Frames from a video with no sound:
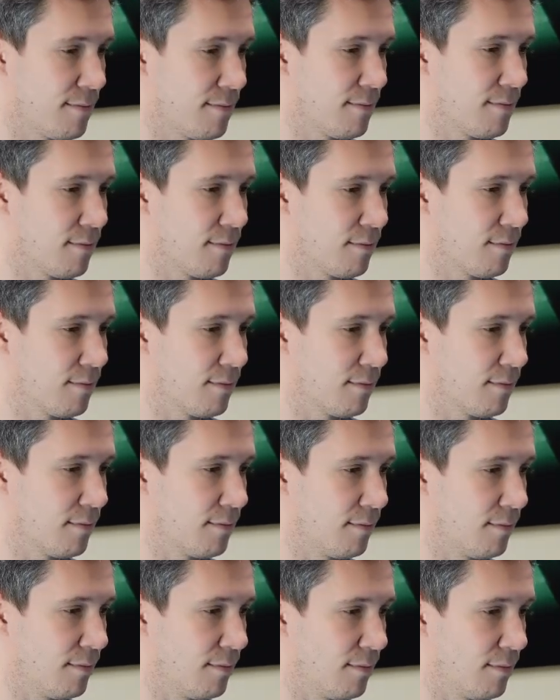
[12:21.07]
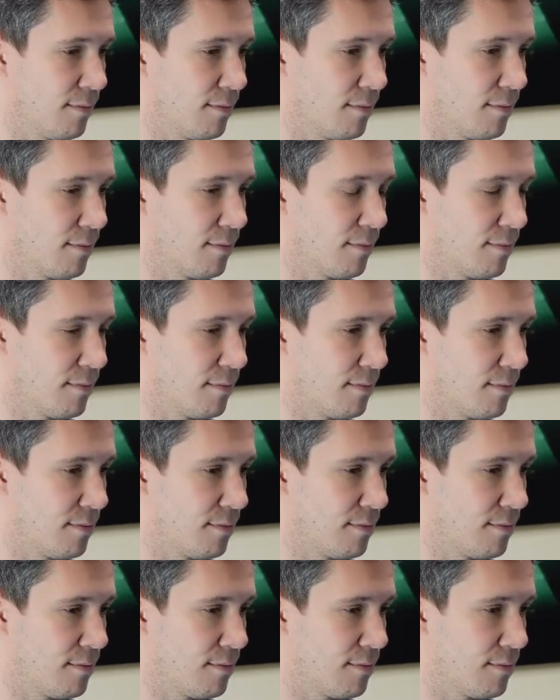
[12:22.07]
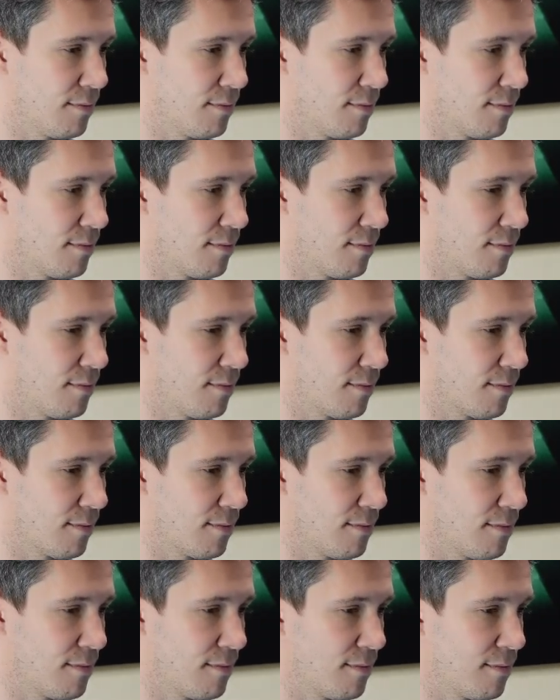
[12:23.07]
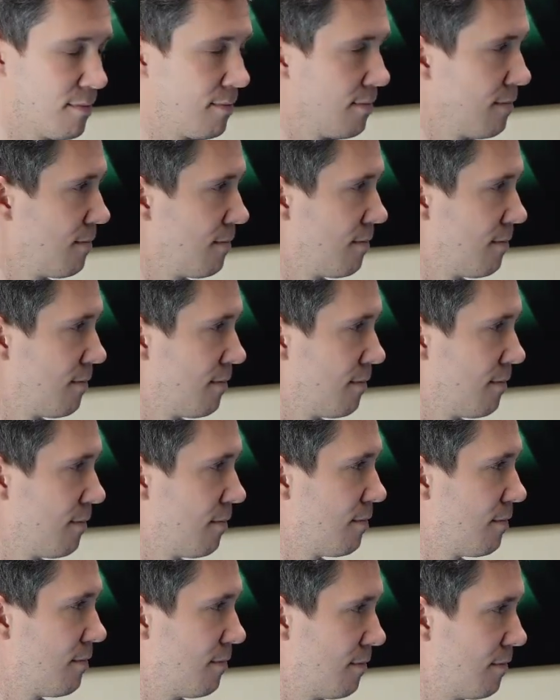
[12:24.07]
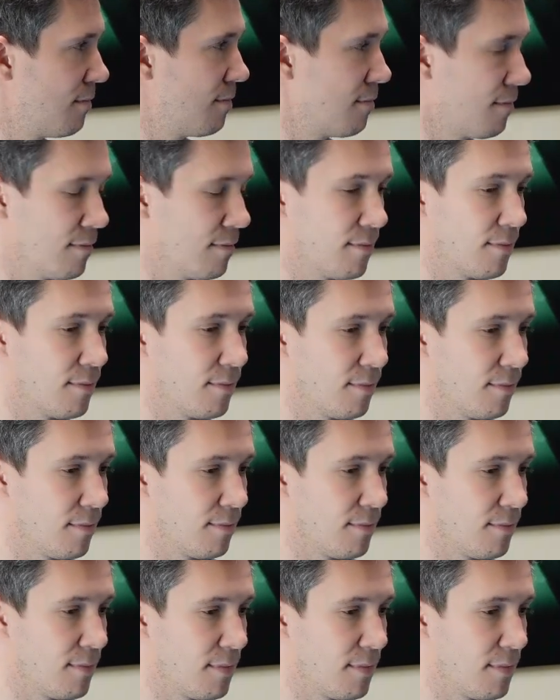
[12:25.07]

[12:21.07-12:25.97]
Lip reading: No words are spoken by the person on screen.